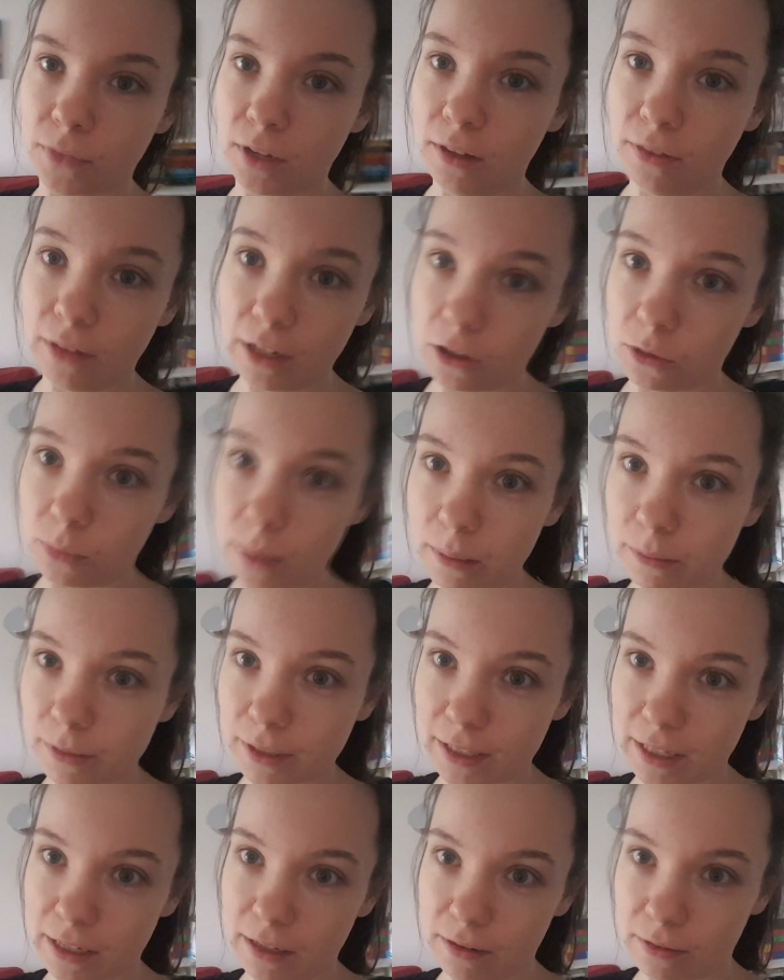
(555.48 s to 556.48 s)
then you'll be able to
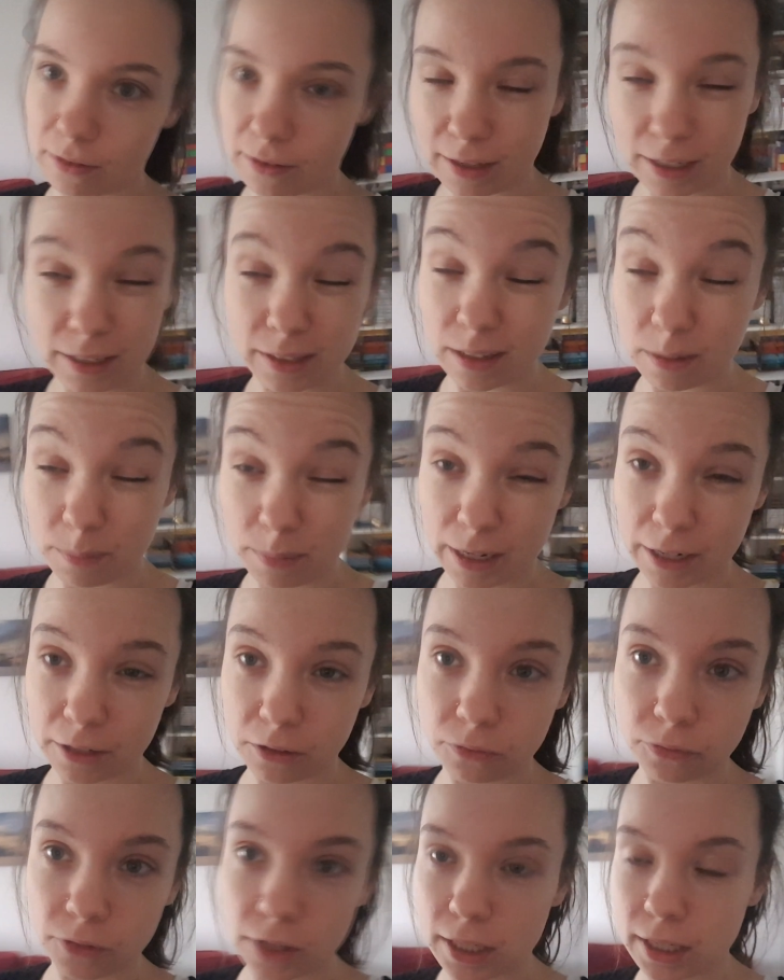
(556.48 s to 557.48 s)
see things I'm planning
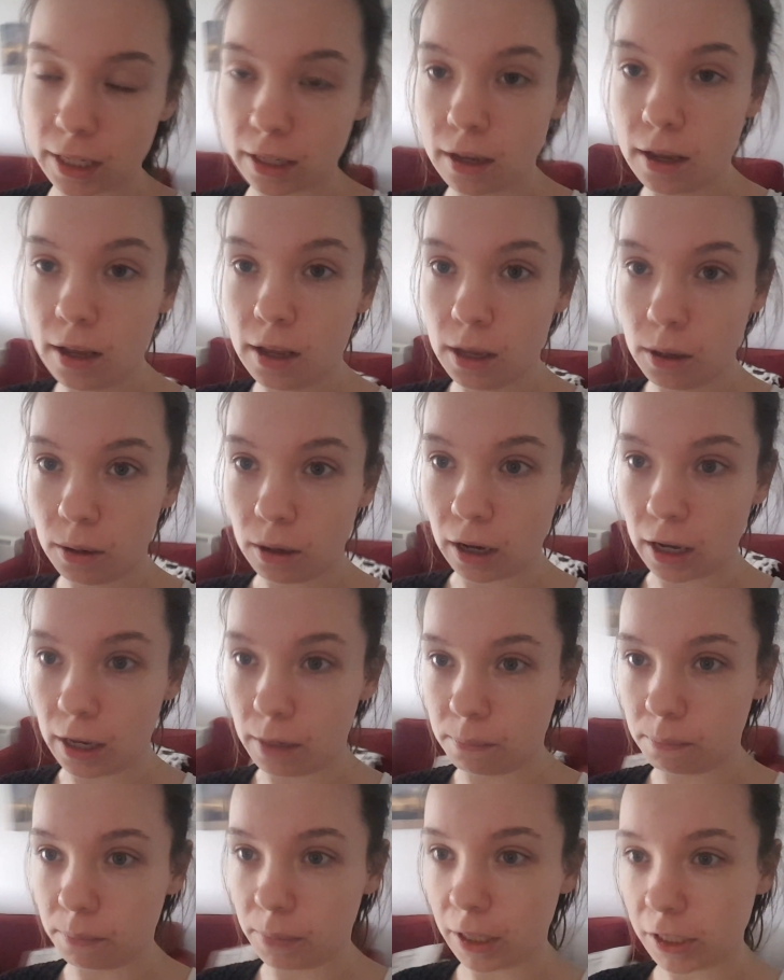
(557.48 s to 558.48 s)
on reading.
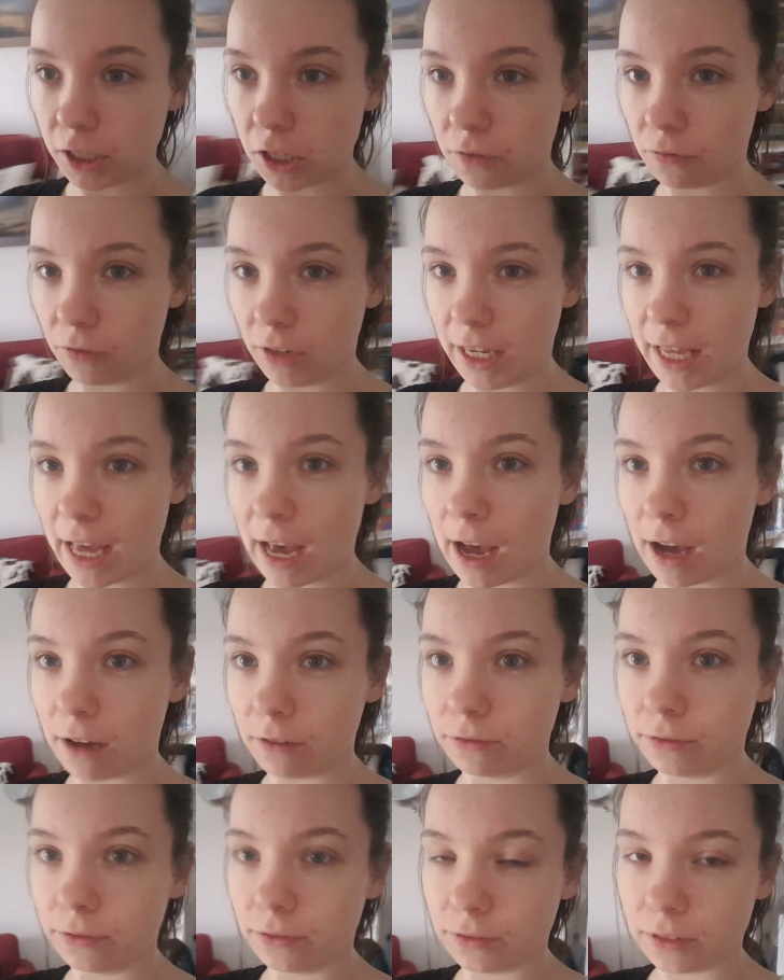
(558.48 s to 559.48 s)
But I don't really
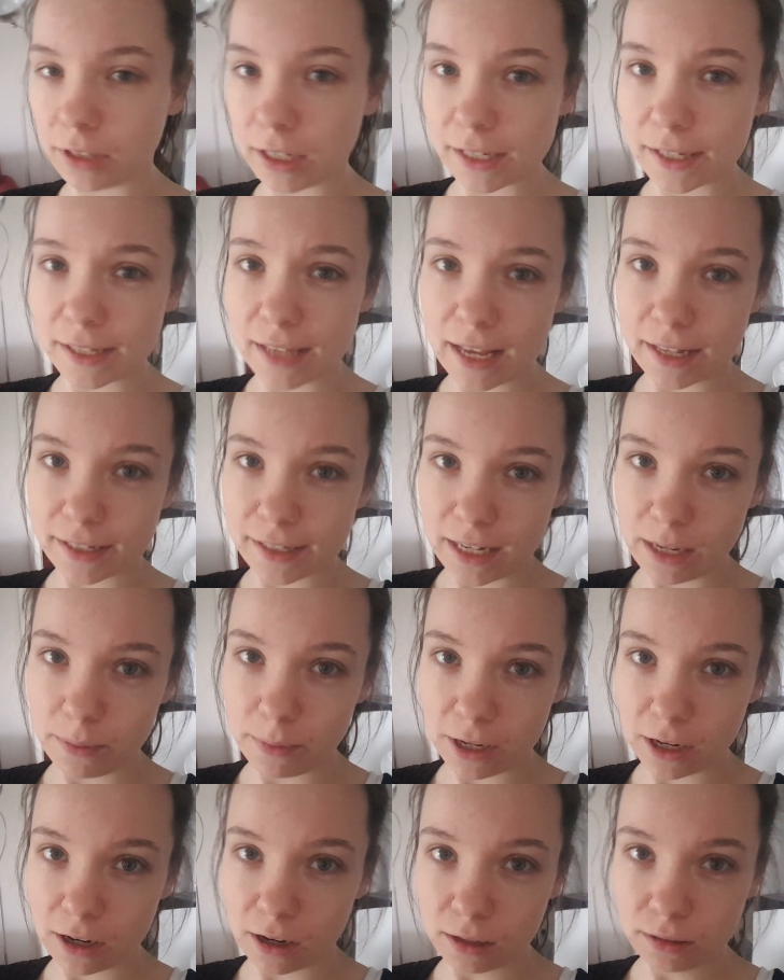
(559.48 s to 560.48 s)
have a set
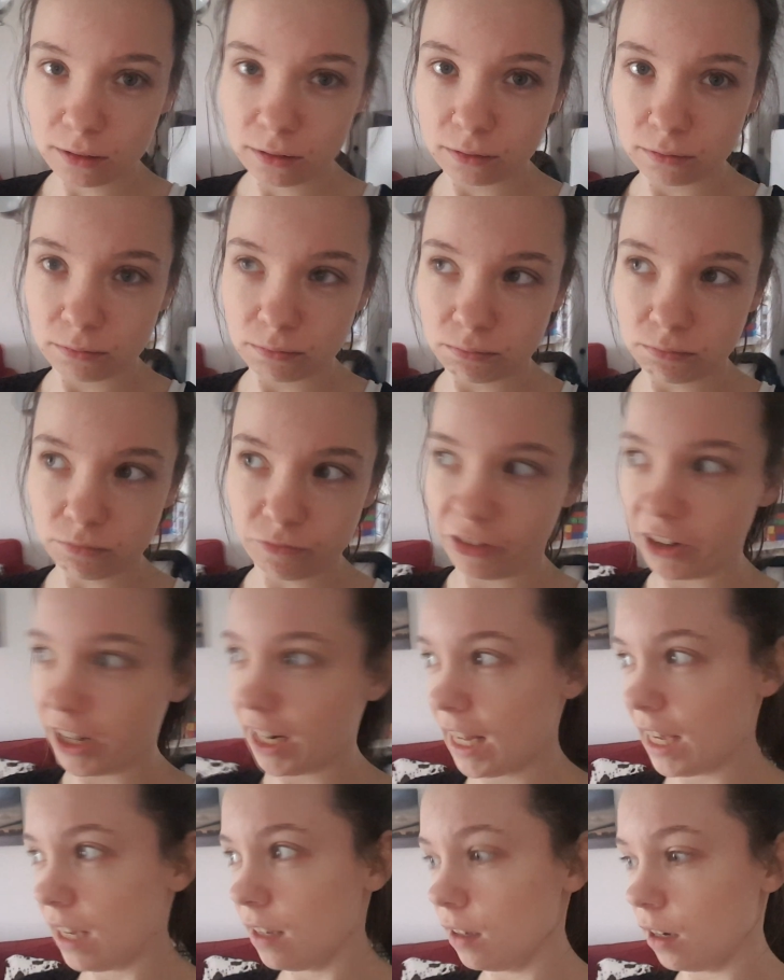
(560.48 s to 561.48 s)
TBR,
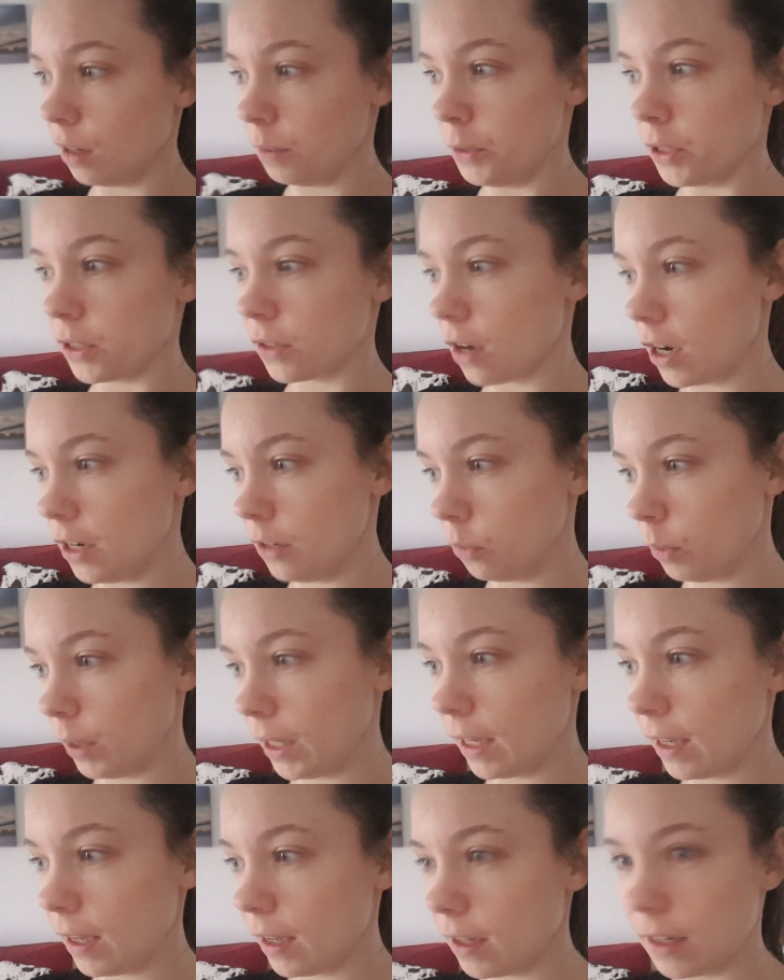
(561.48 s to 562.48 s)
really. I'm just kind of
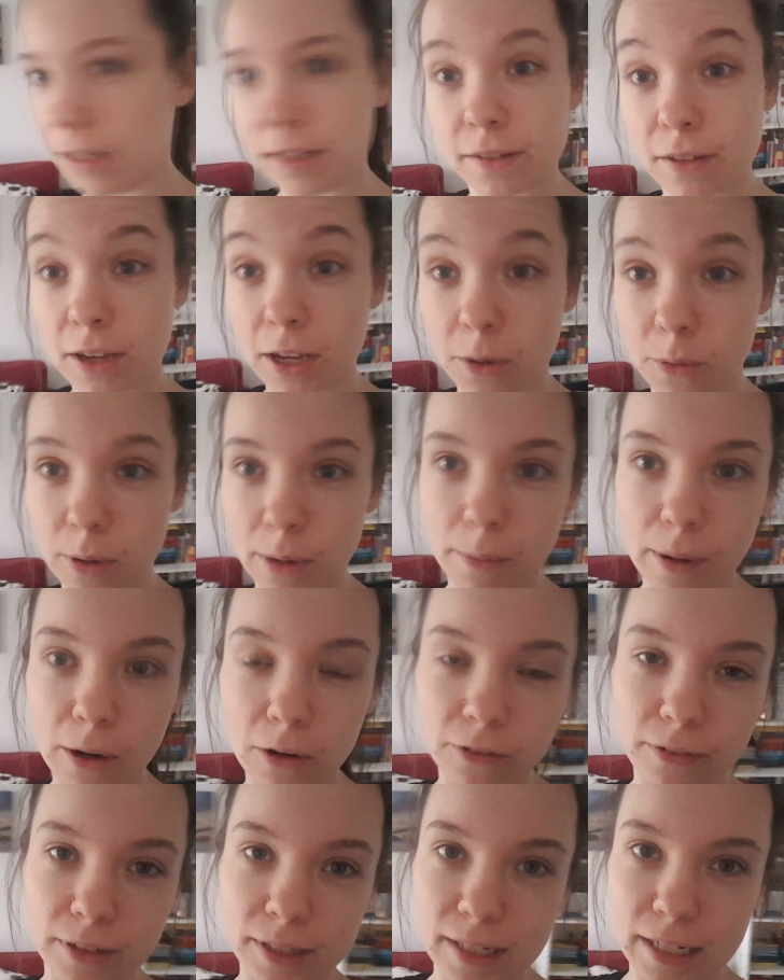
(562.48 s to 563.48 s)
winging it, and it's going quite well,
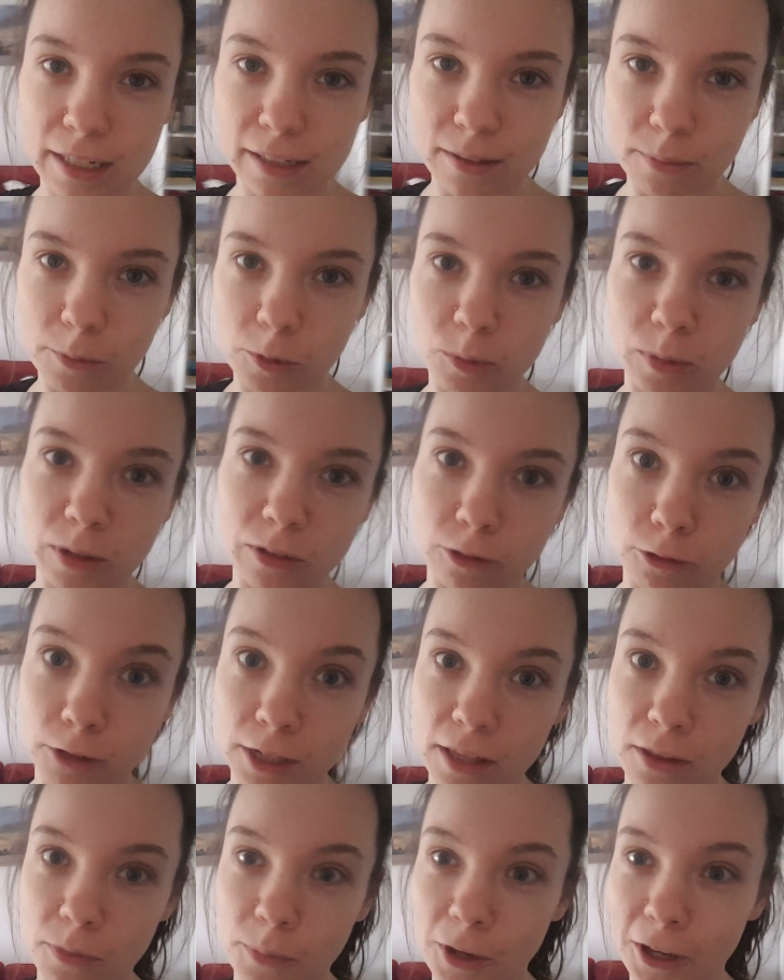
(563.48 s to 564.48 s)
obviously, because I'm on my
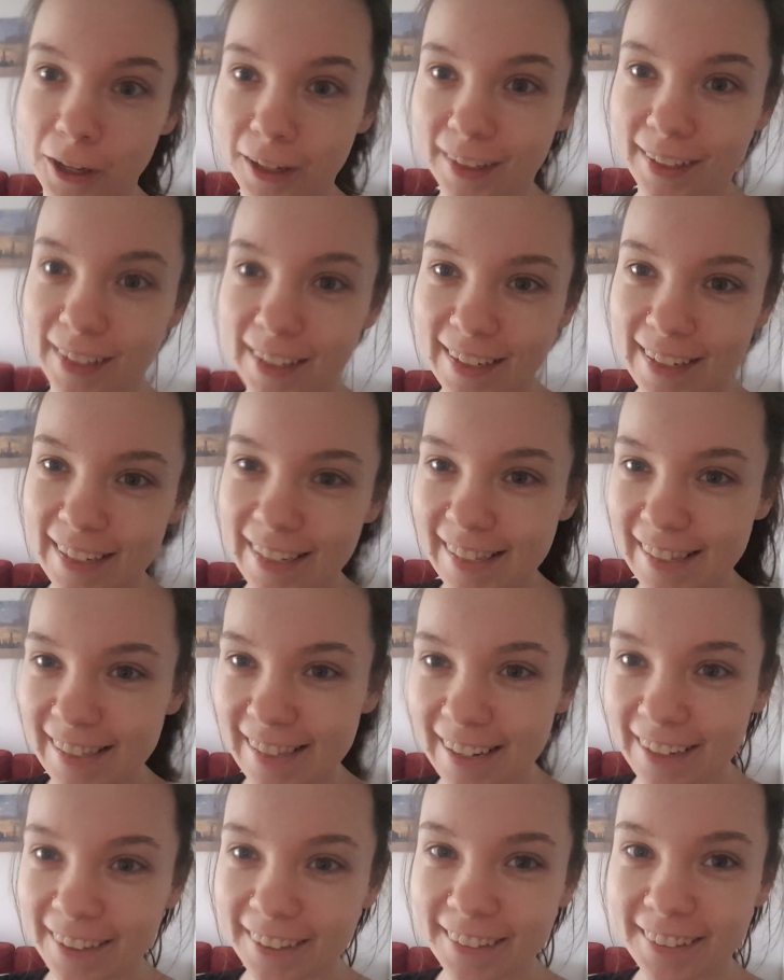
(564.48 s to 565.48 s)
14th book.
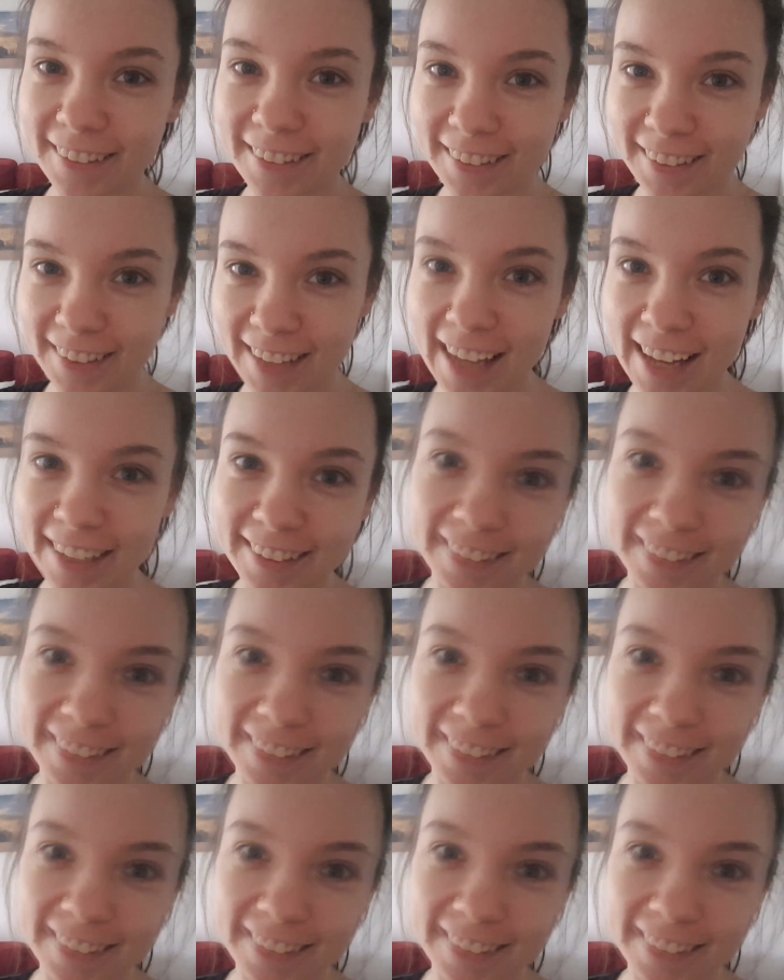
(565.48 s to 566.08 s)
So, yeah.